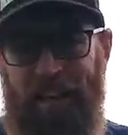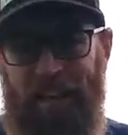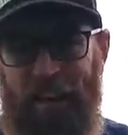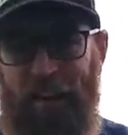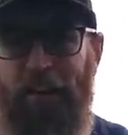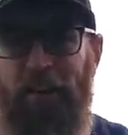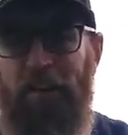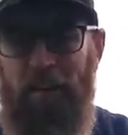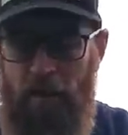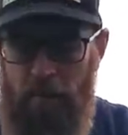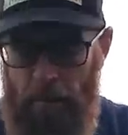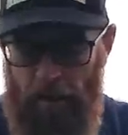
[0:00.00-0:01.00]
it out.
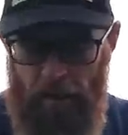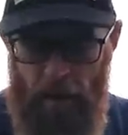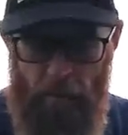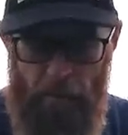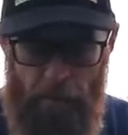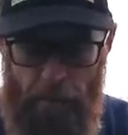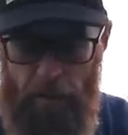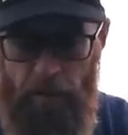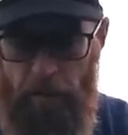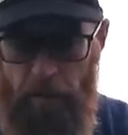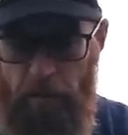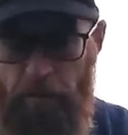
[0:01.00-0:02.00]
But
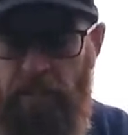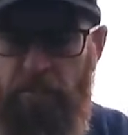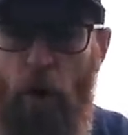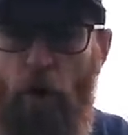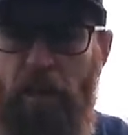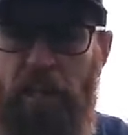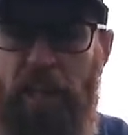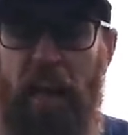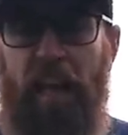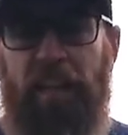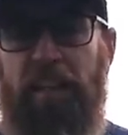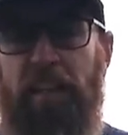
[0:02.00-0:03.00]
Smokey
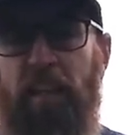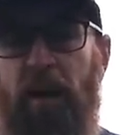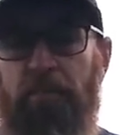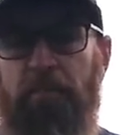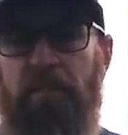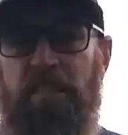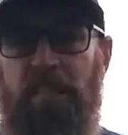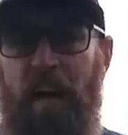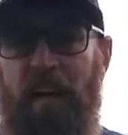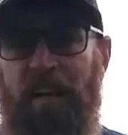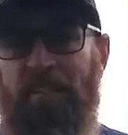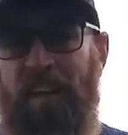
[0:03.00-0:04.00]
ended up
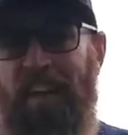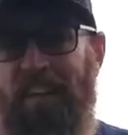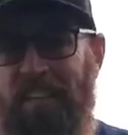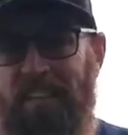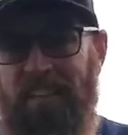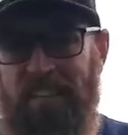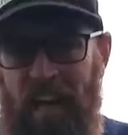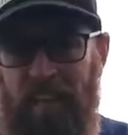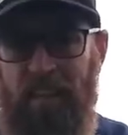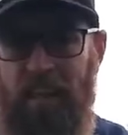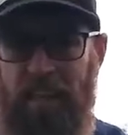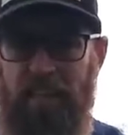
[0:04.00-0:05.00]
deciding that he did
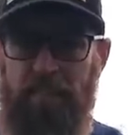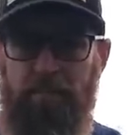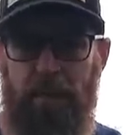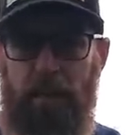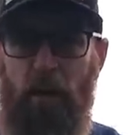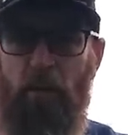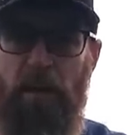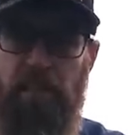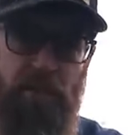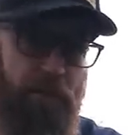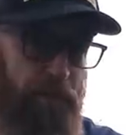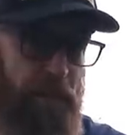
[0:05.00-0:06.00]
not like his
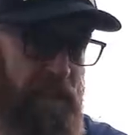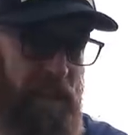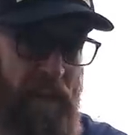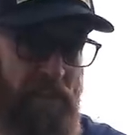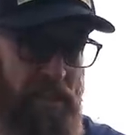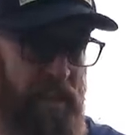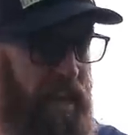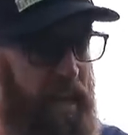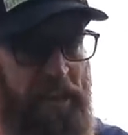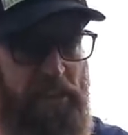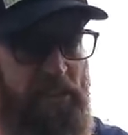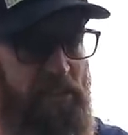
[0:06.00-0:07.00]
BRS 3000
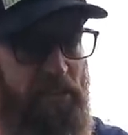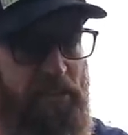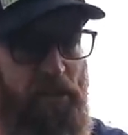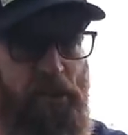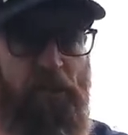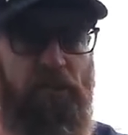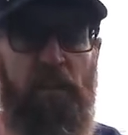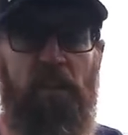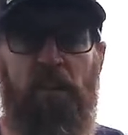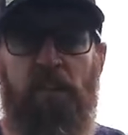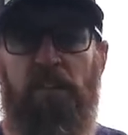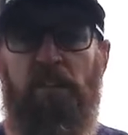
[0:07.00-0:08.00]
canister stove.
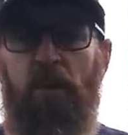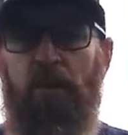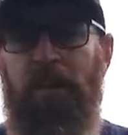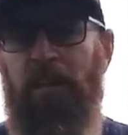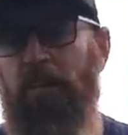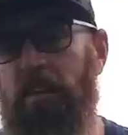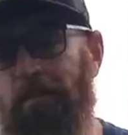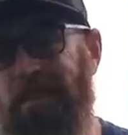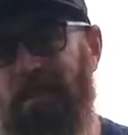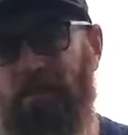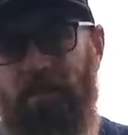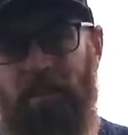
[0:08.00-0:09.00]
So he ended up
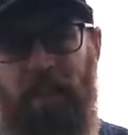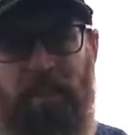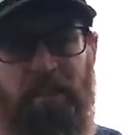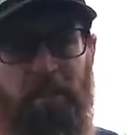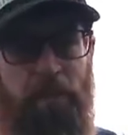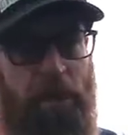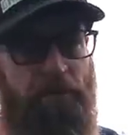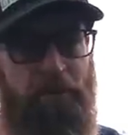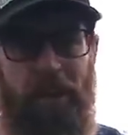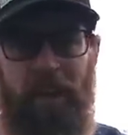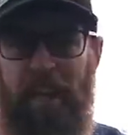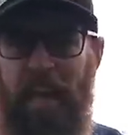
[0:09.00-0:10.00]
selling that to me
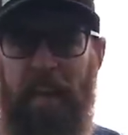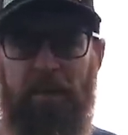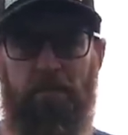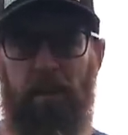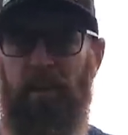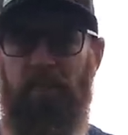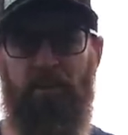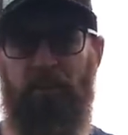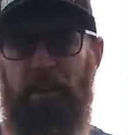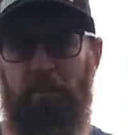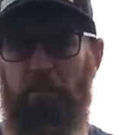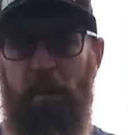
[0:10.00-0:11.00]
for like $8 or
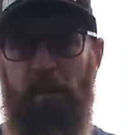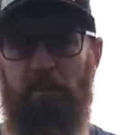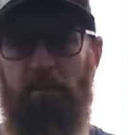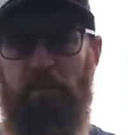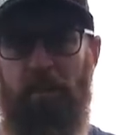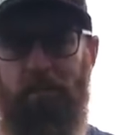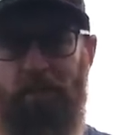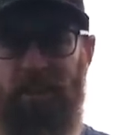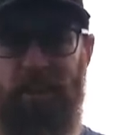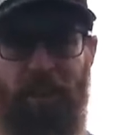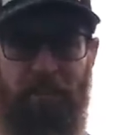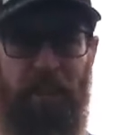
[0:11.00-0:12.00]
$10 or something,
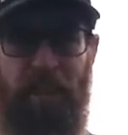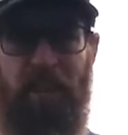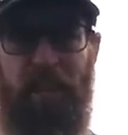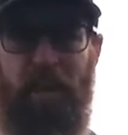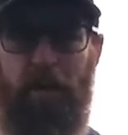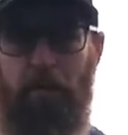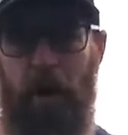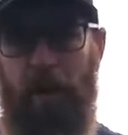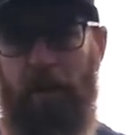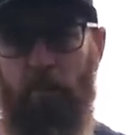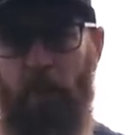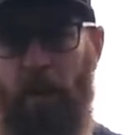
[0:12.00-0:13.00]
and I think he got a
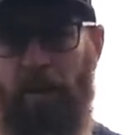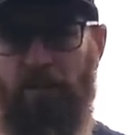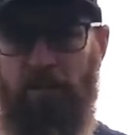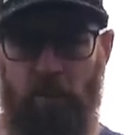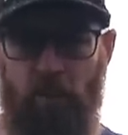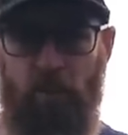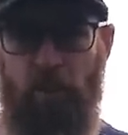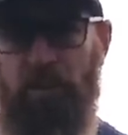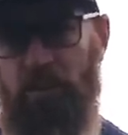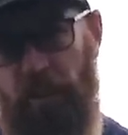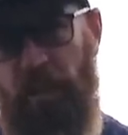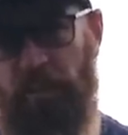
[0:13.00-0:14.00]
Pocket Rocket too, which
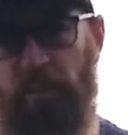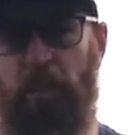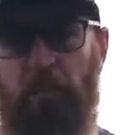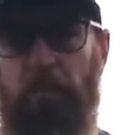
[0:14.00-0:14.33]
he ended up